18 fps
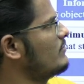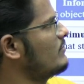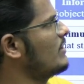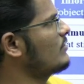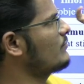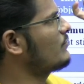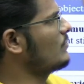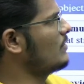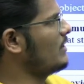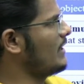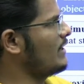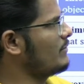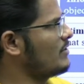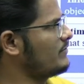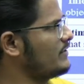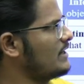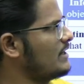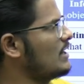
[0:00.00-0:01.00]
one. Full name
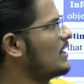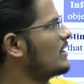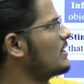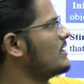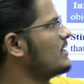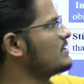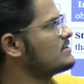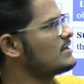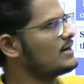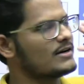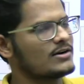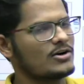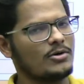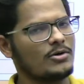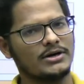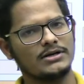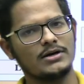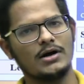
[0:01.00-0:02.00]
of the Gagne is that
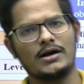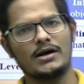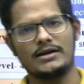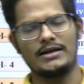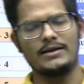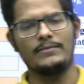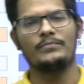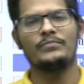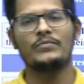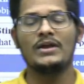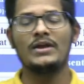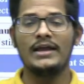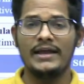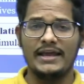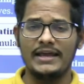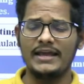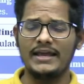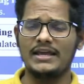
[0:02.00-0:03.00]
Robert Gagne.
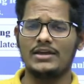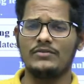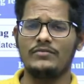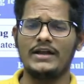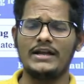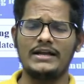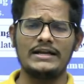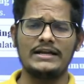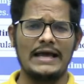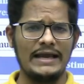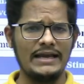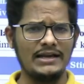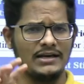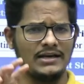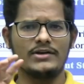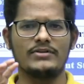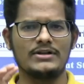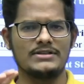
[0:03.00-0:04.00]
He given
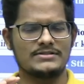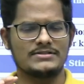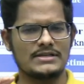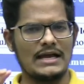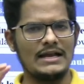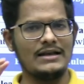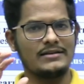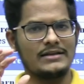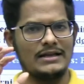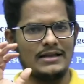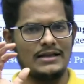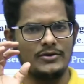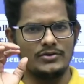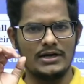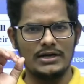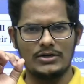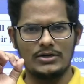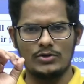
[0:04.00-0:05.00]
9 levels. I'll tell you the